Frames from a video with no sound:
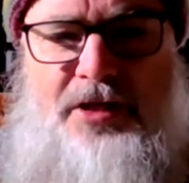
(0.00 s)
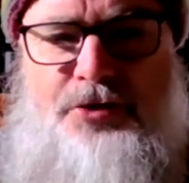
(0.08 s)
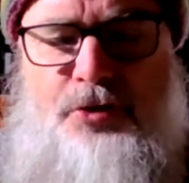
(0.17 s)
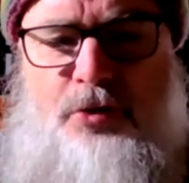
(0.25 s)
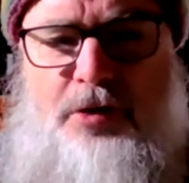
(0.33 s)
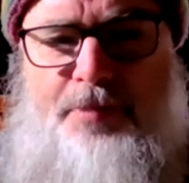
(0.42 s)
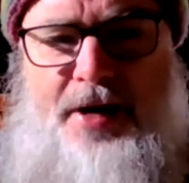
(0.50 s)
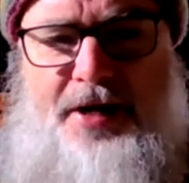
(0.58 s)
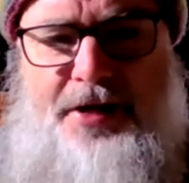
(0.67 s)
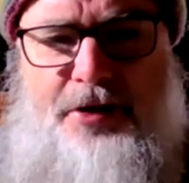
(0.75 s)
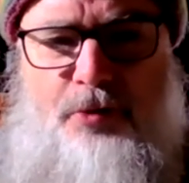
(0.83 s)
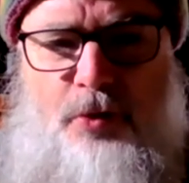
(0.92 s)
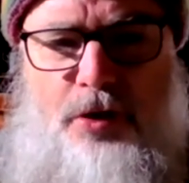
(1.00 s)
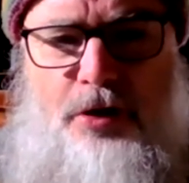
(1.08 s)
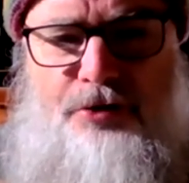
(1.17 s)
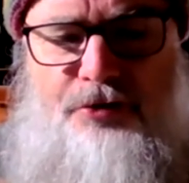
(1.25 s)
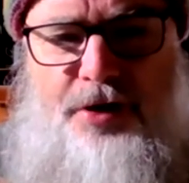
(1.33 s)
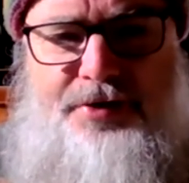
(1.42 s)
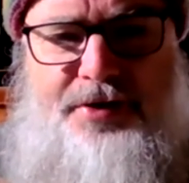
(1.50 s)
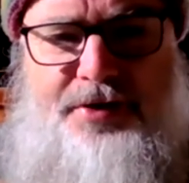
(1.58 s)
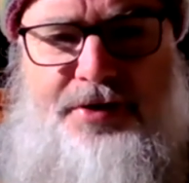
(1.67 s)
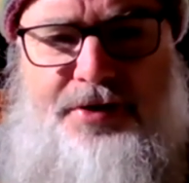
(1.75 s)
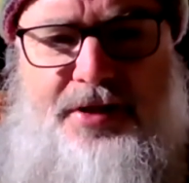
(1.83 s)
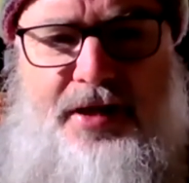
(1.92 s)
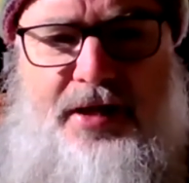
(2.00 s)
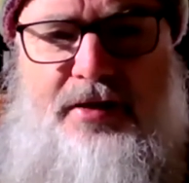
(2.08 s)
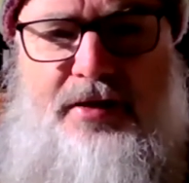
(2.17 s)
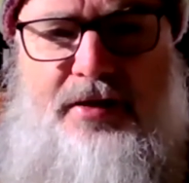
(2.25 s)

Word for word: That's all the pain in the world right there.